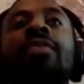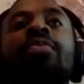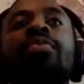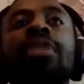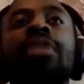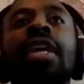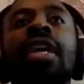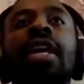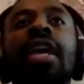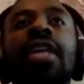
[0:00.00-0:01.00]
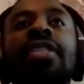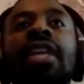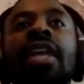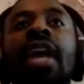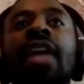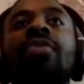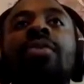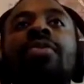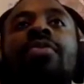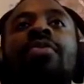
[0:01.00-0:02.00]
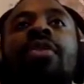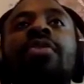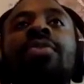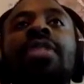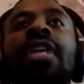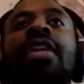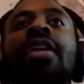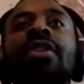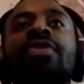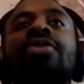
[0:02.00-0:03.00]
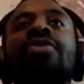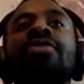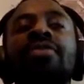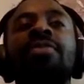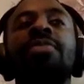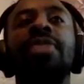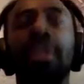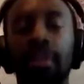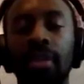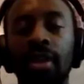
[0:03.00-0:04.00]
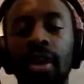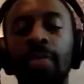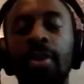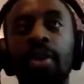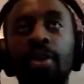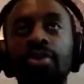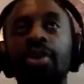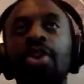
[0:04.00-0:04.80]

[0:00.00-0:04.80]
will sit here and say I agree with what Klopp is saying 150%, because